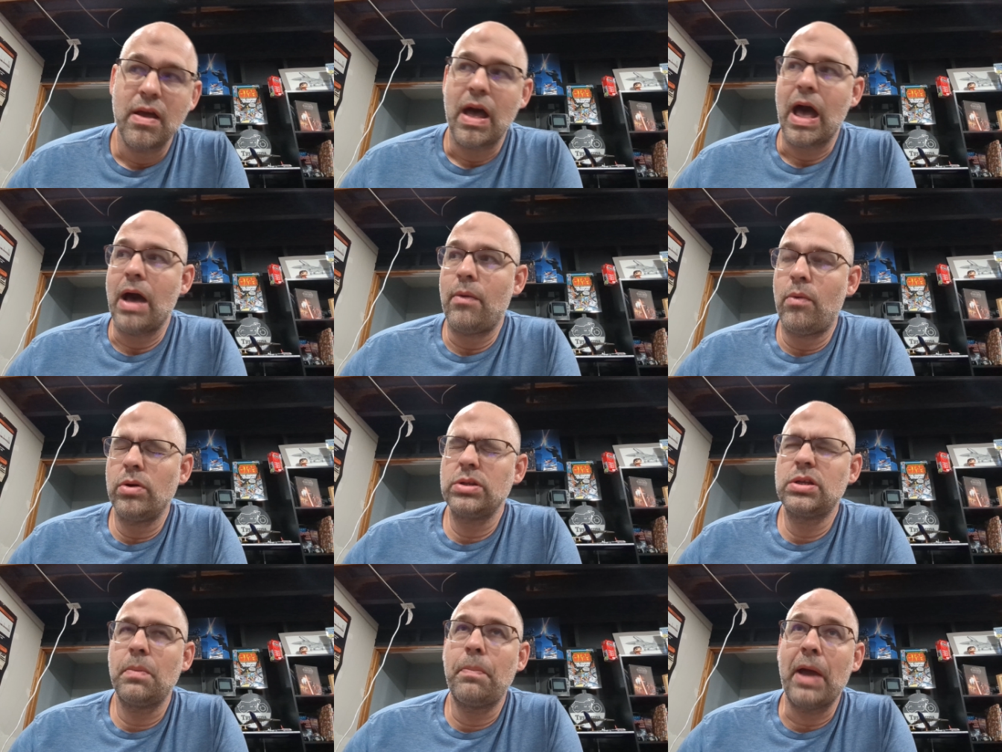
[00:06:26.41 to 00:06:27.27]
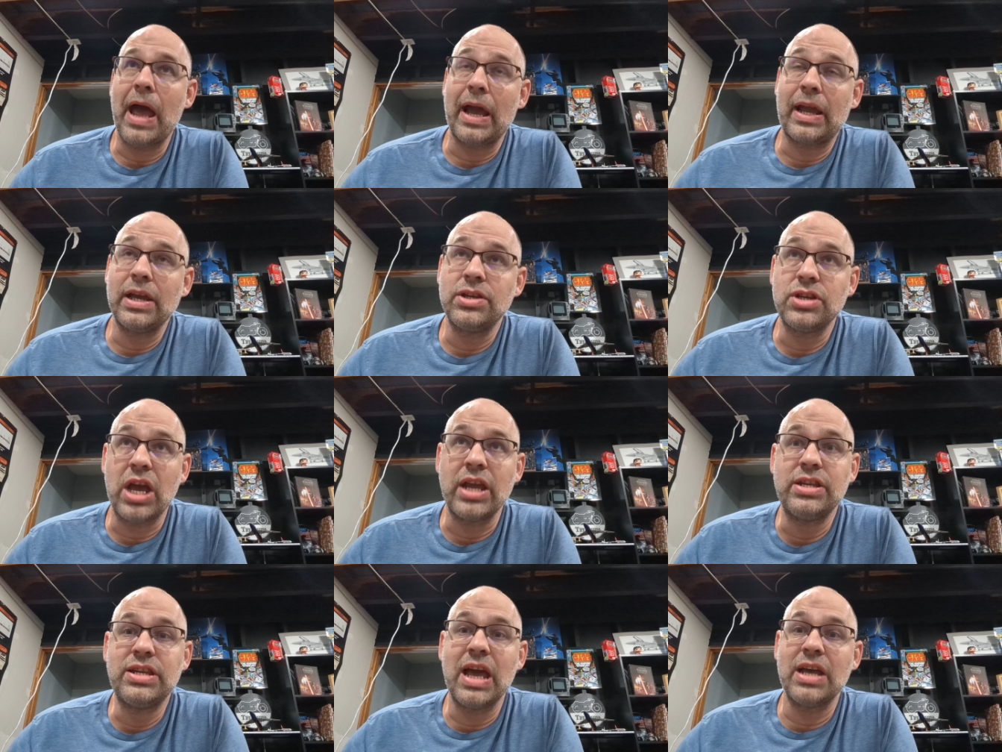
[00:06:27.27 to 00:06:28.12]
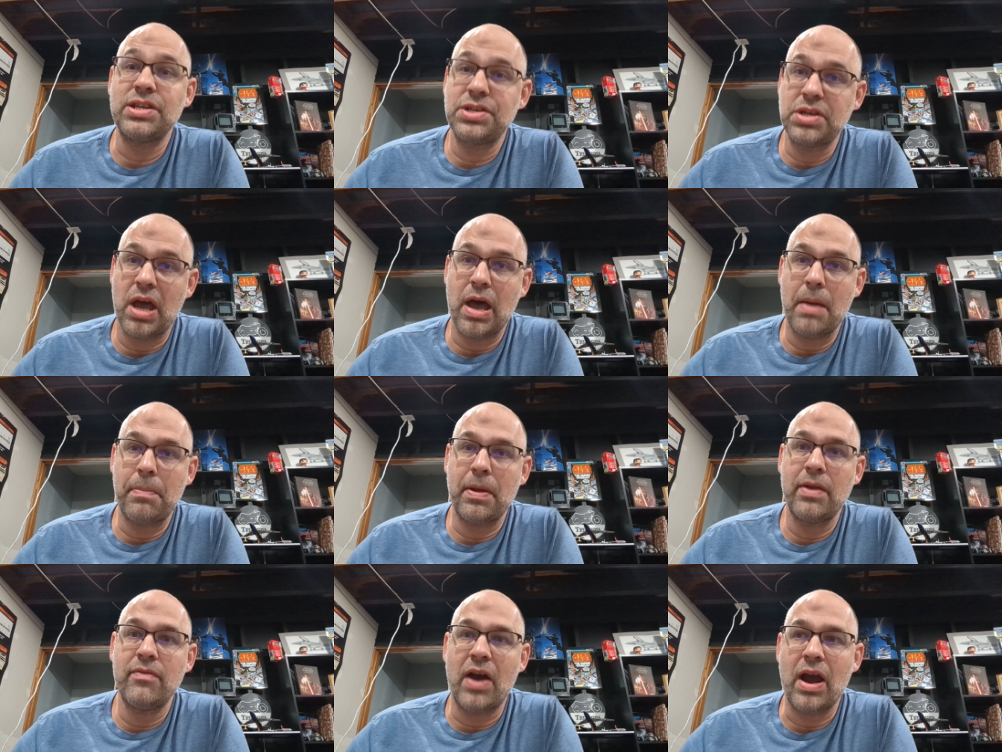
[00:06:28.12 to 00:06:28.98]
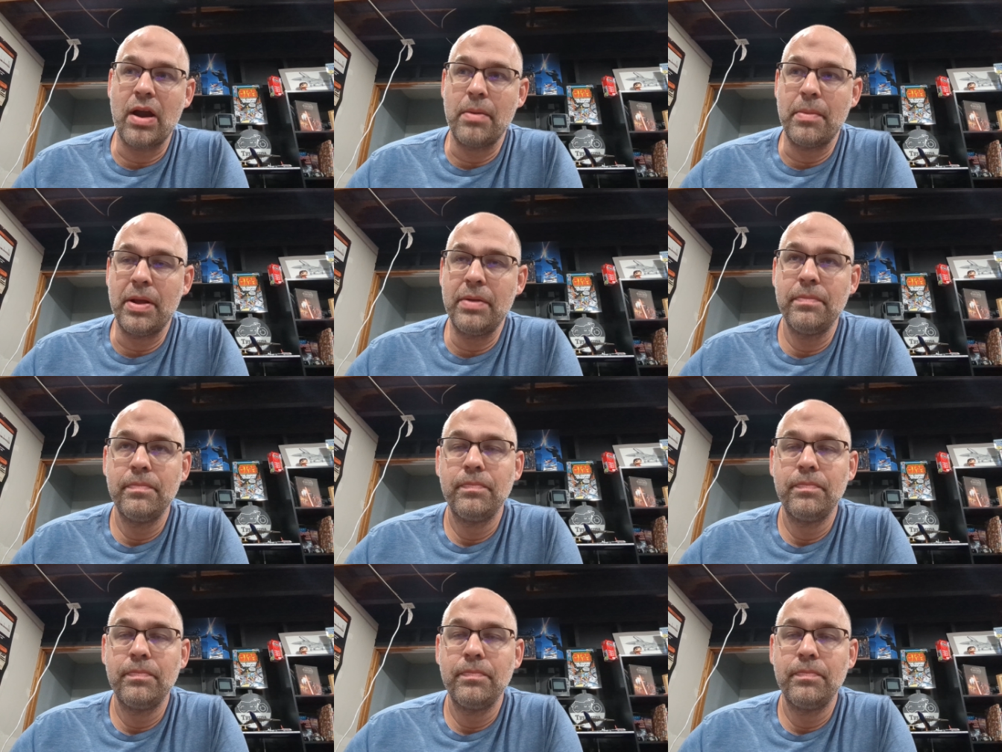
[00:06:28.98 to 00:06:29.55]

I want to package a desktop environment